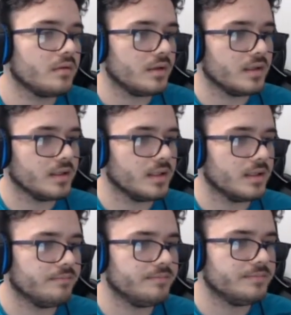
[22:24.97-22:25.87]

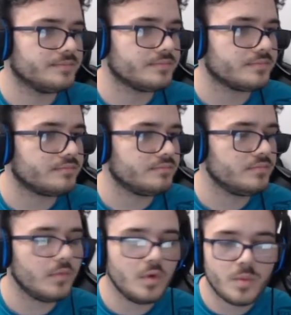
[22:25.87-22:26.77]
Um,
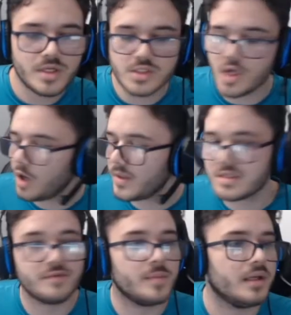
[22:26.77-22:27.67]
which is always
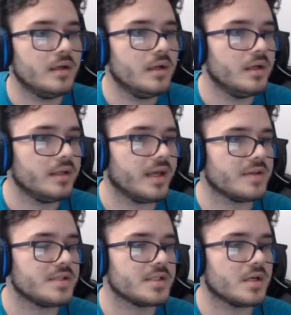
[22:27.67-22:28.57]
good for me. Yeah,
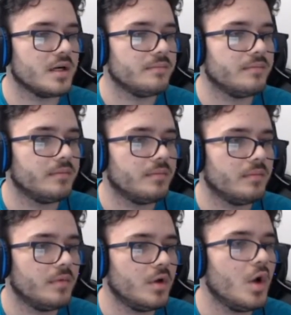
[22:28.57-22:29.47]
this thing's gone.
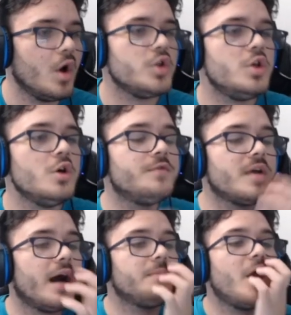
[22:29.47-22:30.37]
You've got to be...